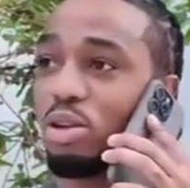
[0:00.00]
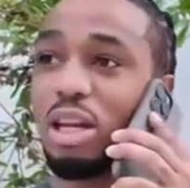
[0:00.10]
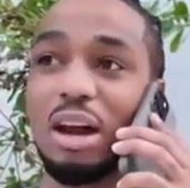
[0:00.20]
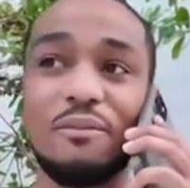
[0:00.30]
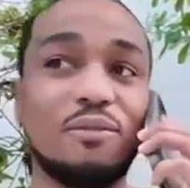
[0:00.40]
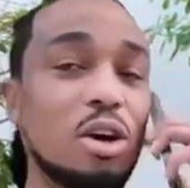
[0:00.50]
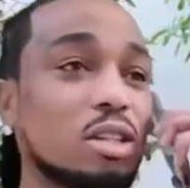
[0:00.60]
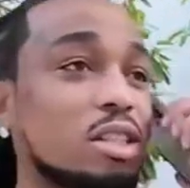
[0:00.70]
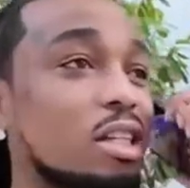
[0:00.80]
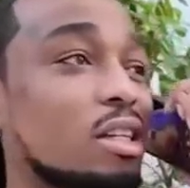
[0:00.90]
in
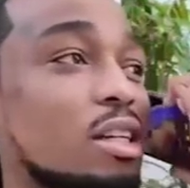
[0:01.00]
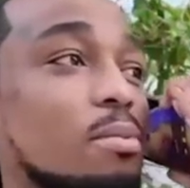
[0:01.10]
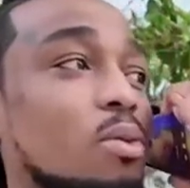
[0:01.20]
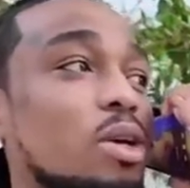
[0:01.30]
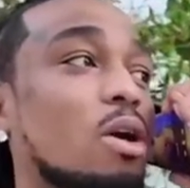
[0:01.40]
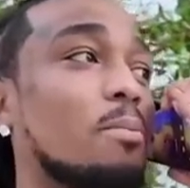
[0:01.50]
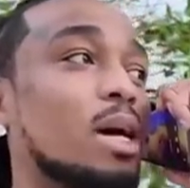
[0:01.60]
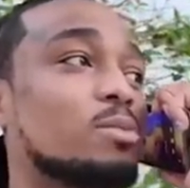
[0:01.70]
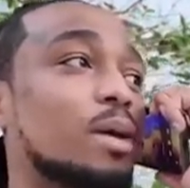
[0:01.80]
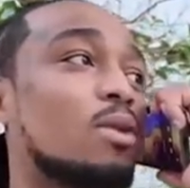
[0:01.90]
and Chris Brown
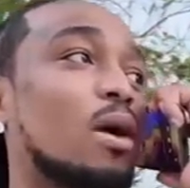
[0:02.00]
said he's